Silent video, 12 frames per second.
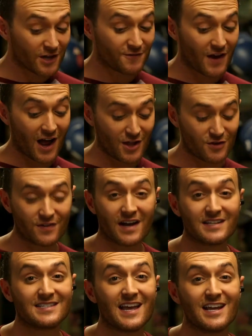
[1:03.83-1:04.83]
If not, you've
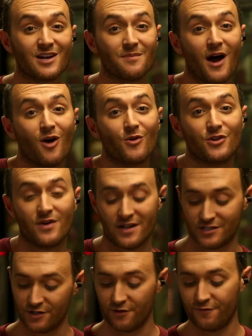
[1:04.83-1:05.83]
got to take them out when you
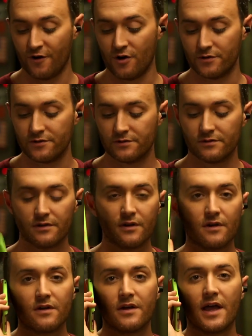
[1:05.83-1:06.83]
answer the phone.
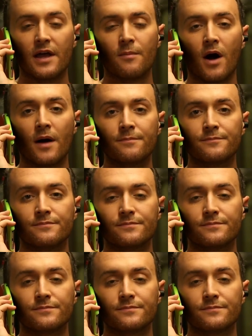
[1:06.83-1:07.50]
Hey, Mom.